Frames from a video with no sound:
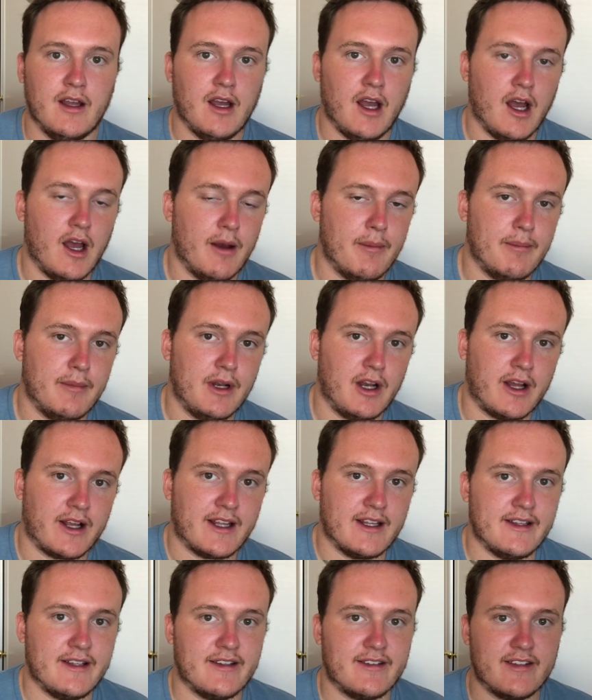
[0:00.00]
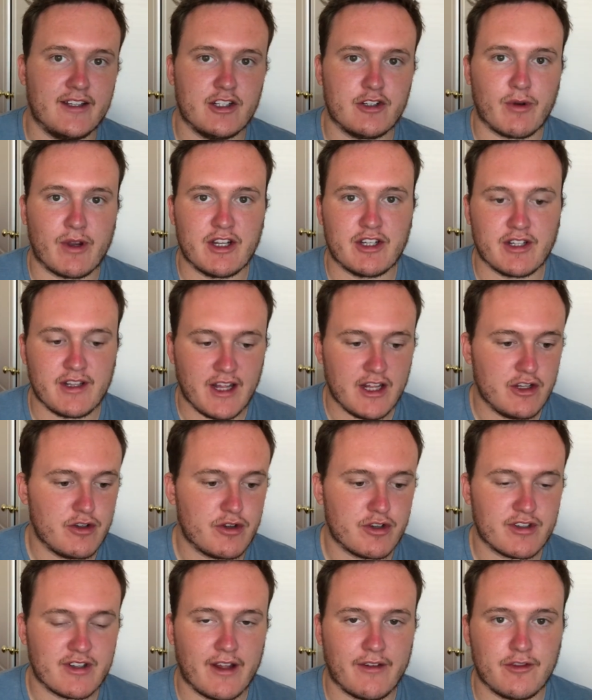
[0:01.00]
um, like in this situation, then you
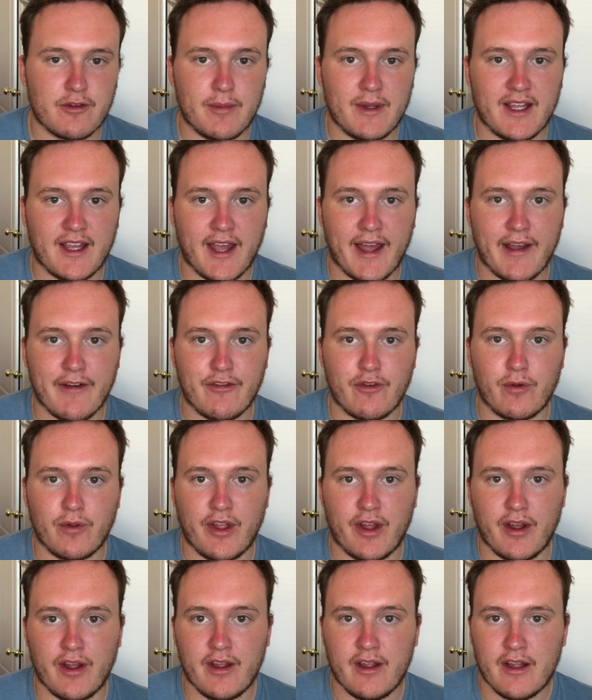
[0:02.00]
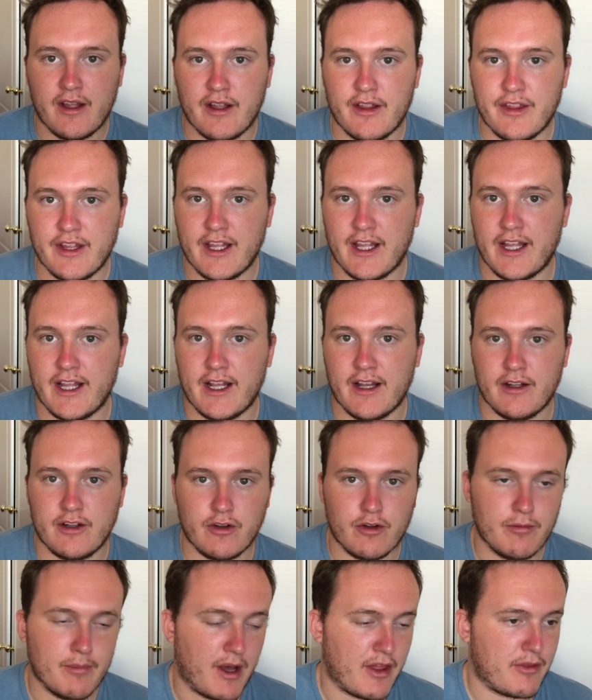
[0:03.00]
just have to be careful that the
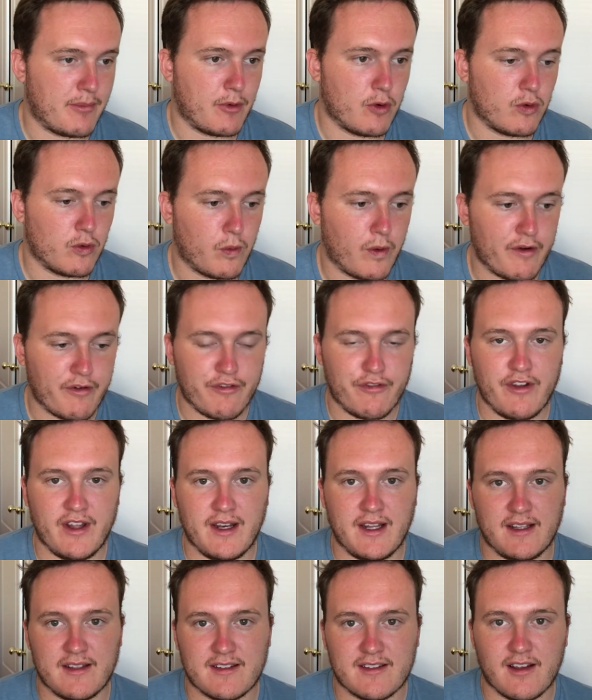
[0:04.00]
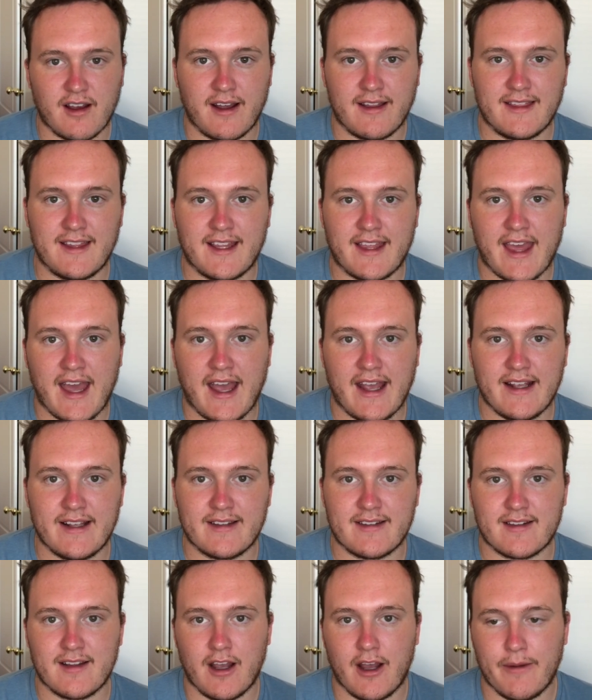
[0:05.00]
new motherboard will fit inside the
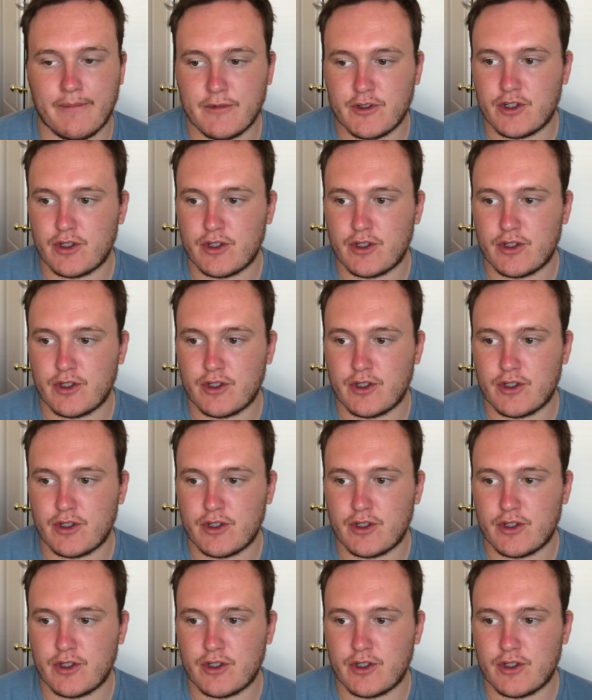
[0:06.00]
case um,